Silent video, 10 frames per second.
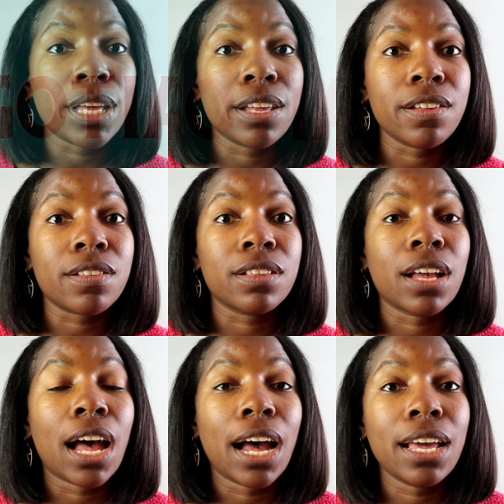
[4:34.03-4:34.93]
is
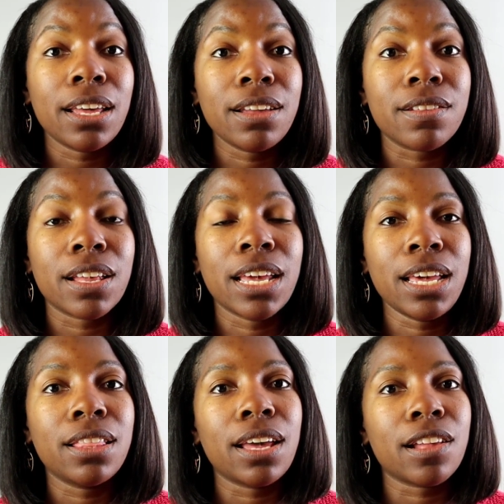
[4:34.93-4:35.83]
the highest,
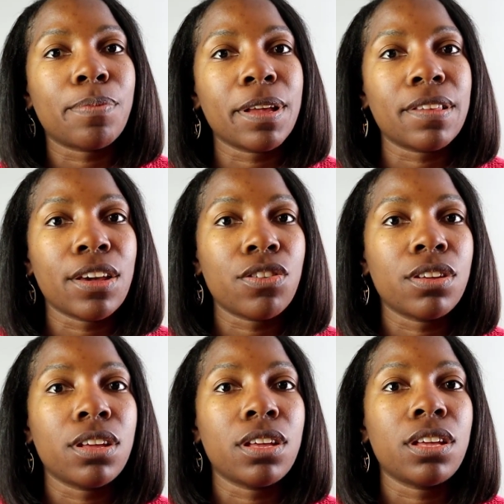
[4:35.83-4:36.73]
and the
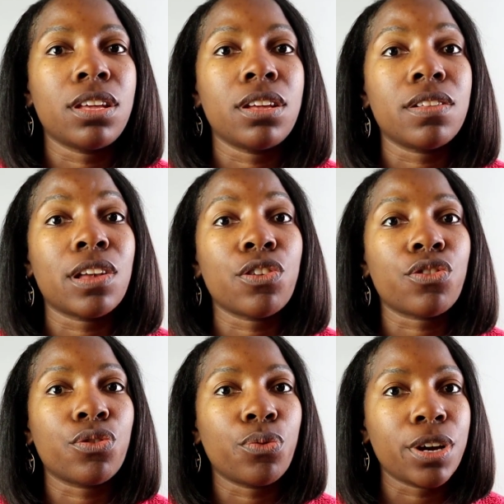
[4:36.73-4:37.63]
expectation is
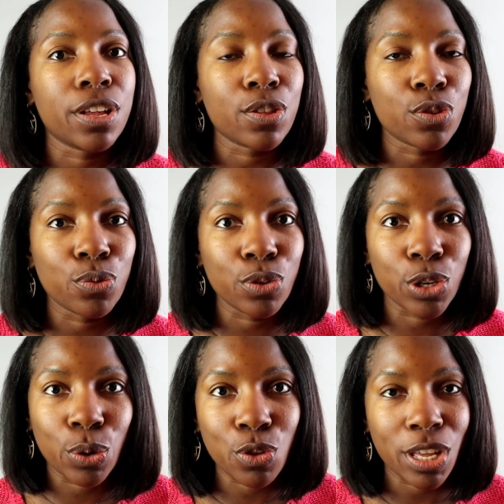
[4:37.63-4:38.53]
that you're going to
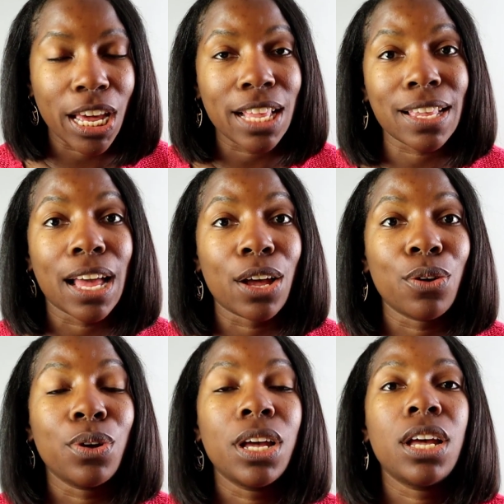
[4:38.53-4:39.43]
negotiate
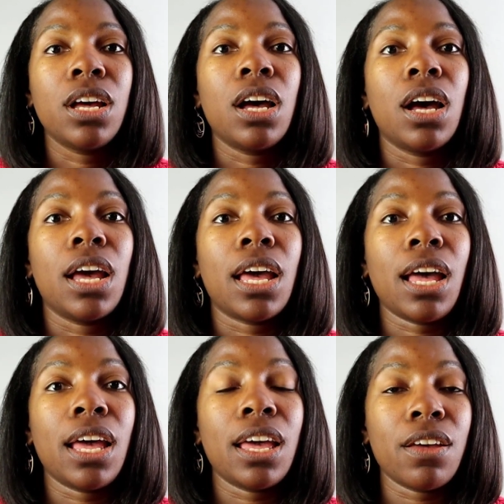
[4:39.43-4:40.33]
down.
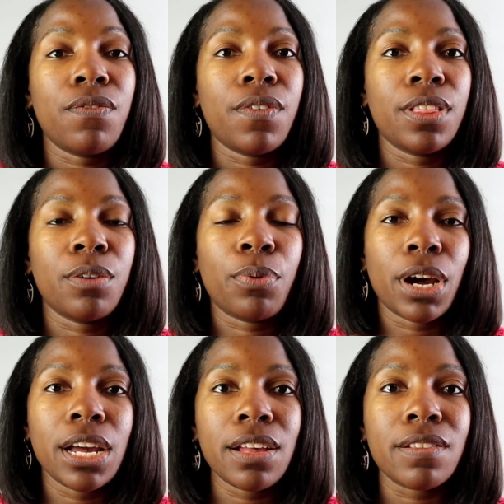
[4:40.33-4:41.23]
If the
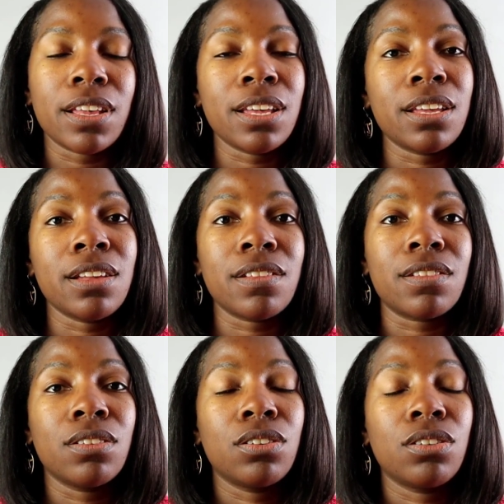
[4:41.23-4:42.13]
price
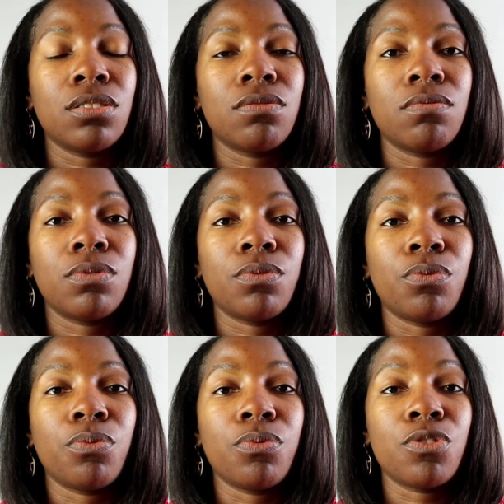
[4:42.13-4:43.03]
is
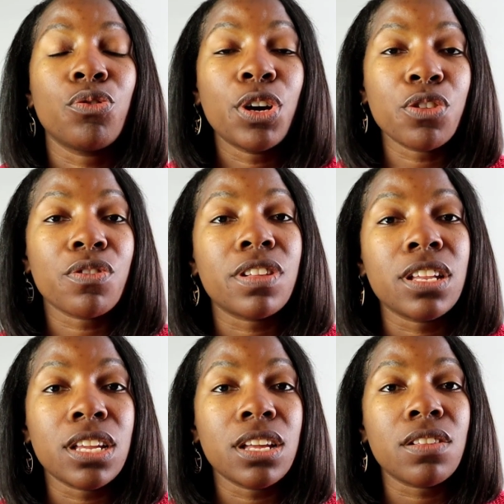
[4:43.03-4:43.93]
200
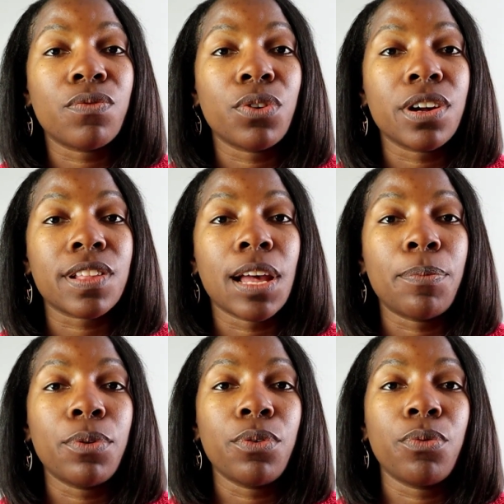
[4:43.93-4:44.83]
CDs, for
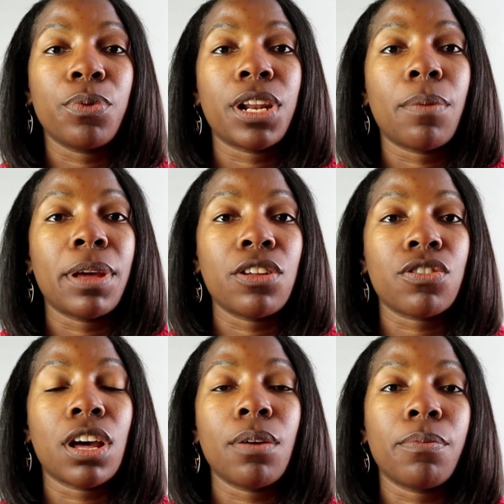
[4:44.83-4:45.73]
example, when I'm at a
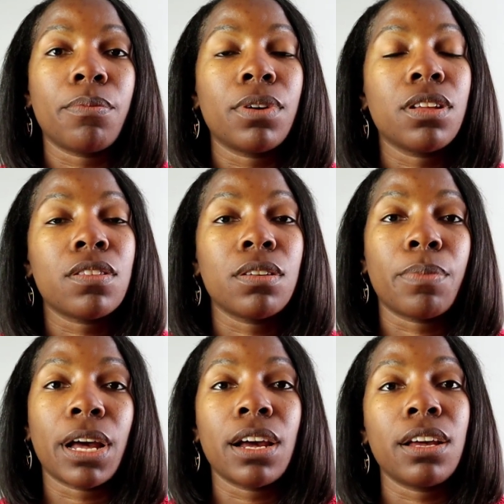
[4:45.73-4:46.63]
shop to
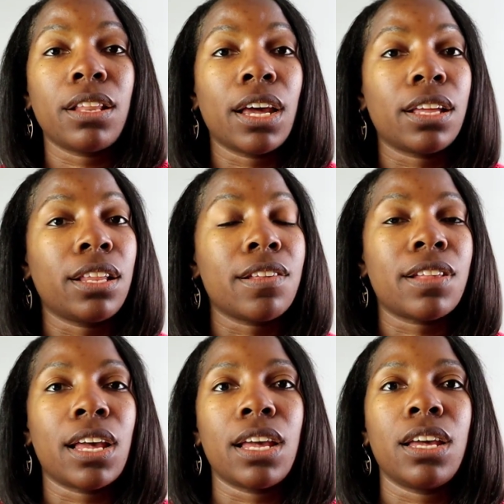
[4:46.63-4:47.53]
buy, like,
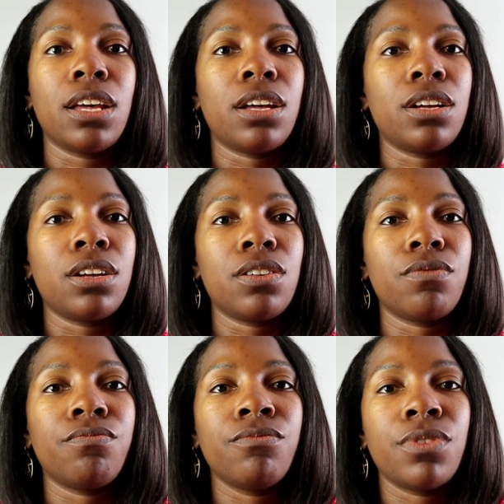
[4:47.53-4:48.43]
let's say
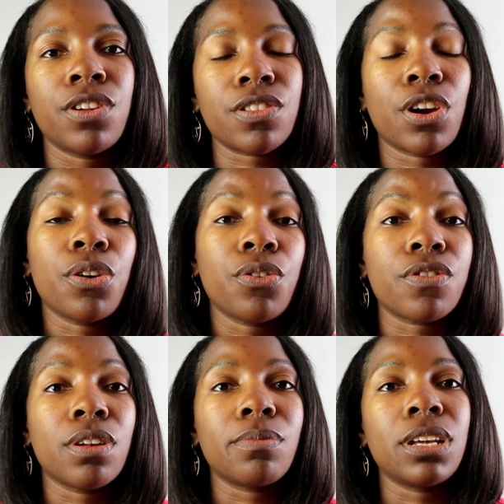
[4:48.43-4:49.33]
a skirt
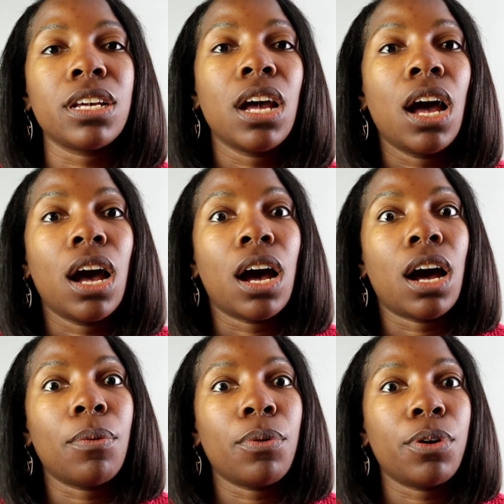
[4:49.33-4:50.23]
or something,
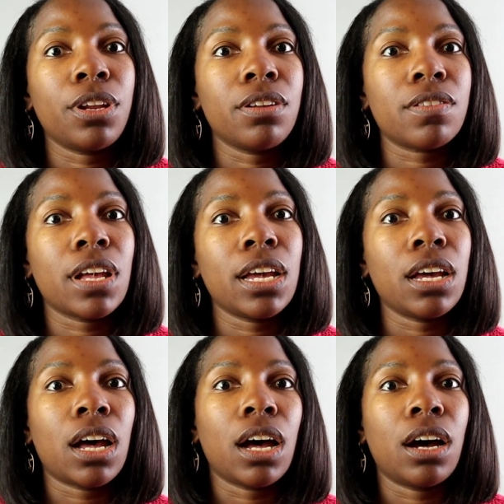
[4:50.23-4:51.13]
I want to
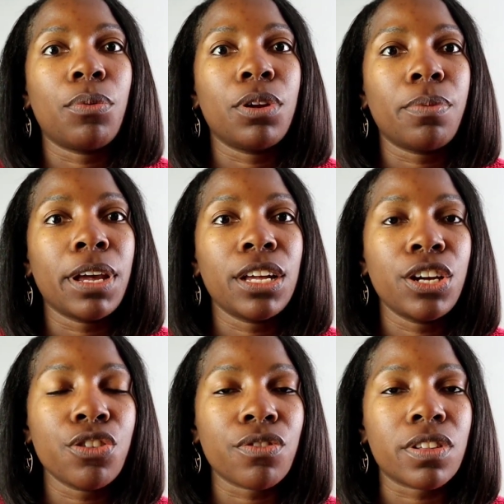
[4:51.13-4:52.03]
pay
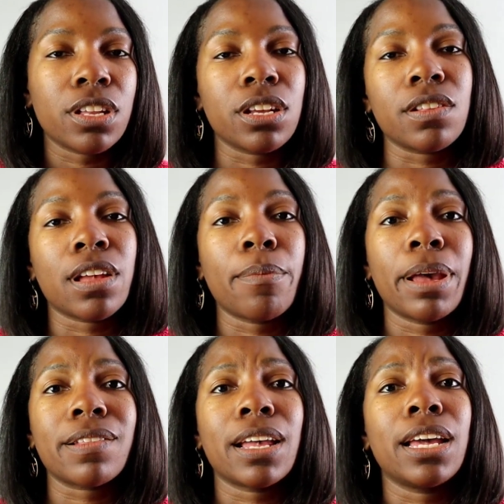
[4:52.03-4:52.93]
100 CDs. They
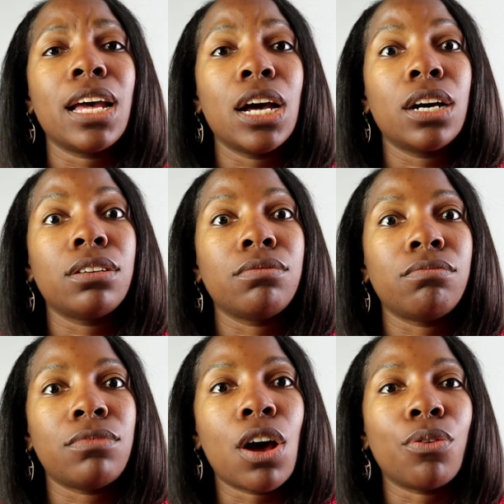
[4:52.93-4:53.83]
may say,
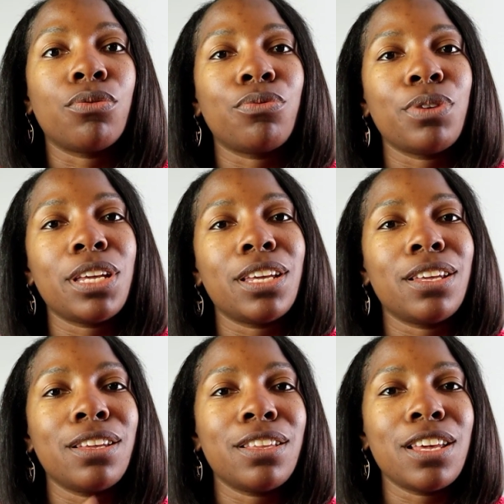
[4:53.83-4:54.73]
no,
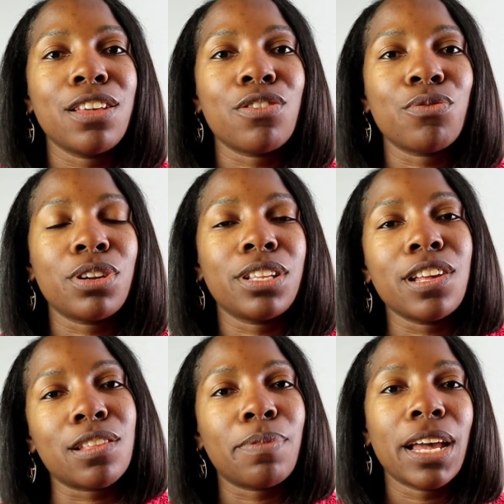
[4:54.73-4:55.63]
we need you to at
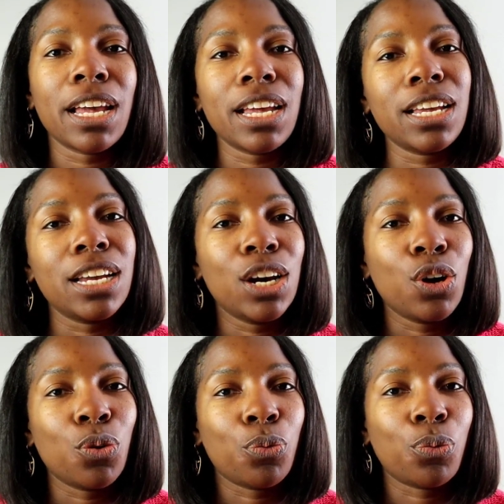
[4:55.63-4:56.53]
least pay
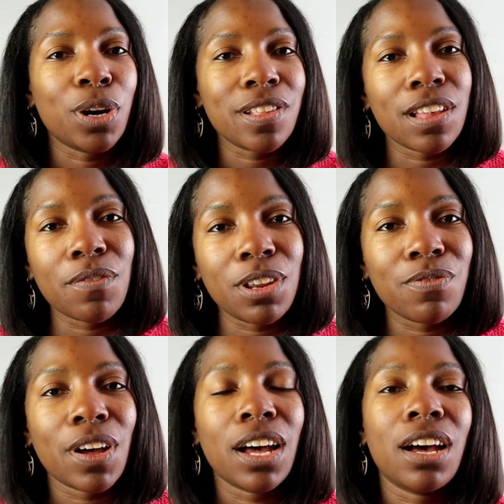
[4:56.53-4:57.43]

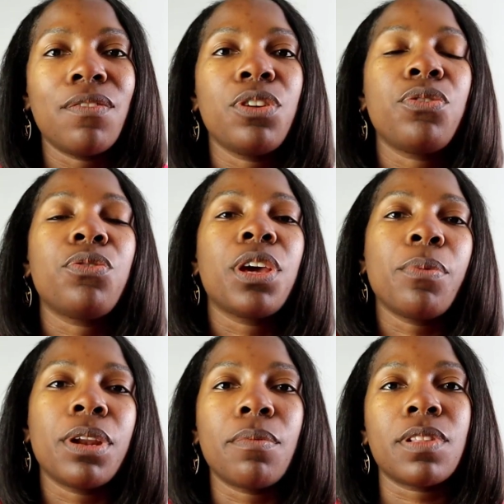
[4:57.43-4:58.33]
175. You
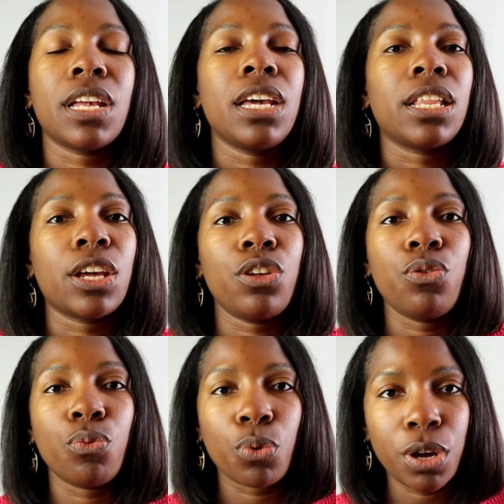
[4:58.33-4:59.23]
get what I'm saying? Like,
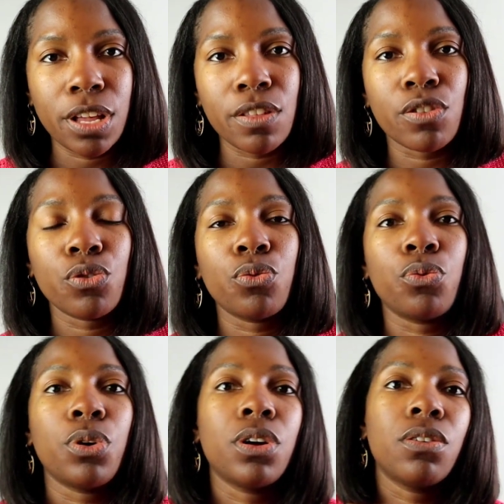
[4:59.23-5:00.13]
you want
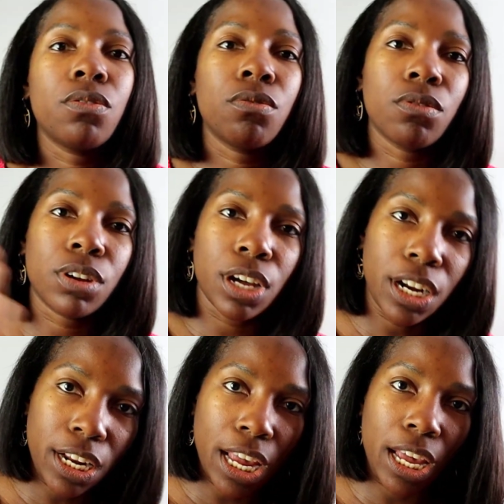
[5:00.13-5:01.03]
to
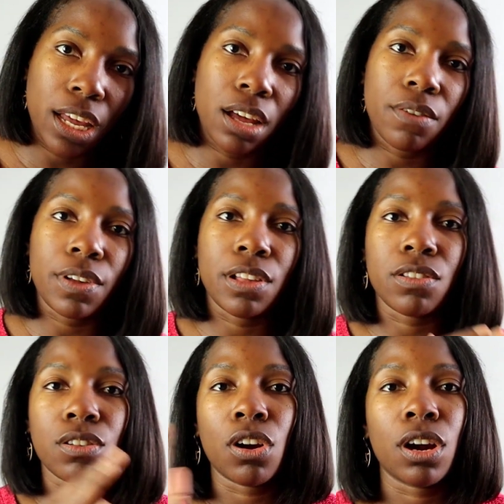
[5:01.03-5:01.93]
cut it in half
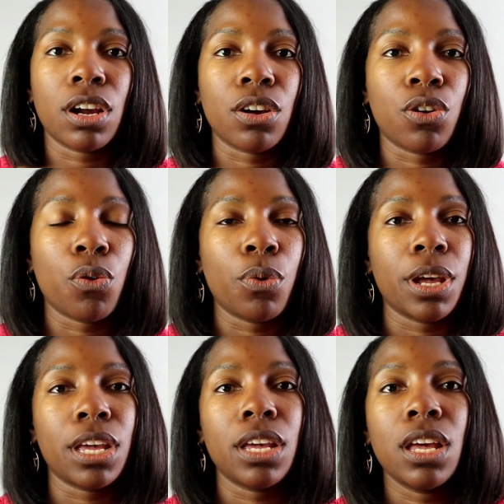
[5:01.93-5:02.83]
and start
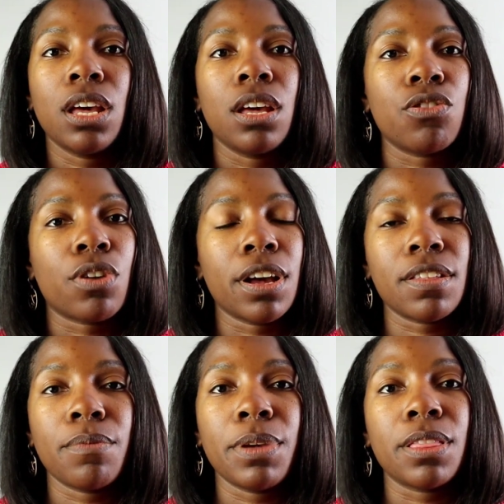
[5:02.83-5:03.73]

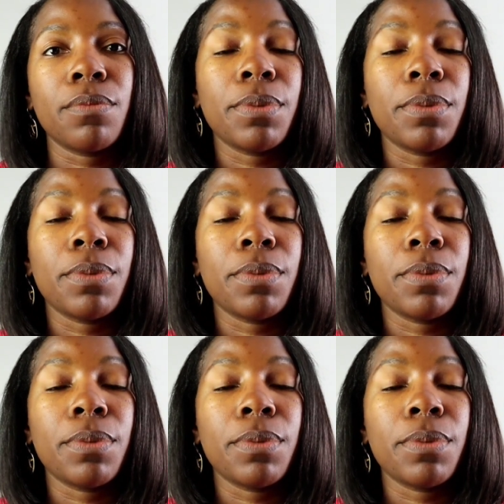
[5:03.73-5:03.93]
trying to meet